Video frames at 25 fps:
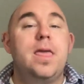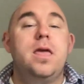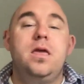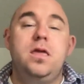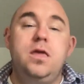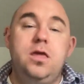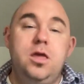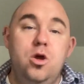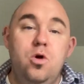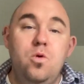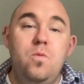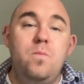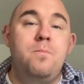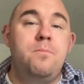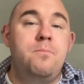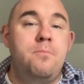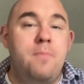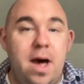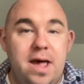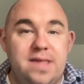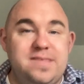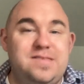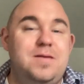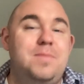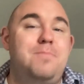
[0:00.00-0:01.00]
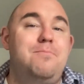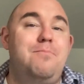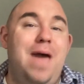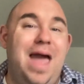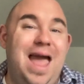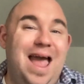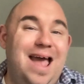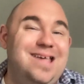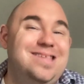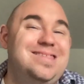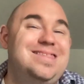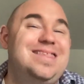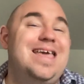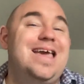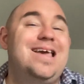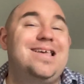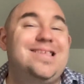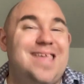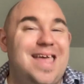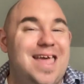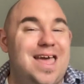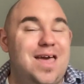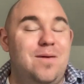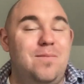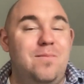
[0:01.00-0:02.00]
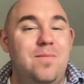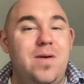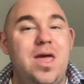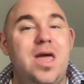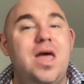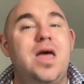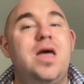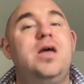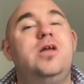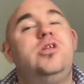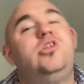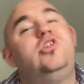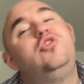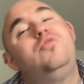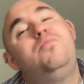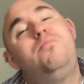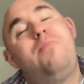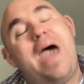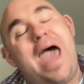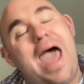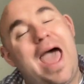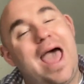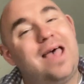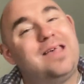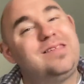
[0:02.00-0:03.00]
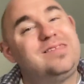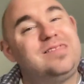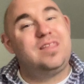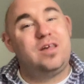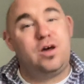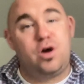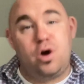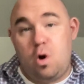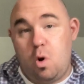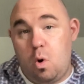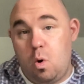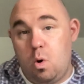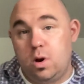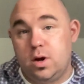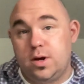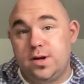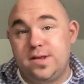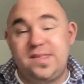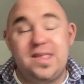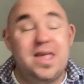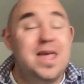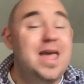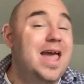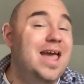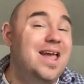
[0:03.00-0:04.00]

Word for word: you must pass the exam to pass course.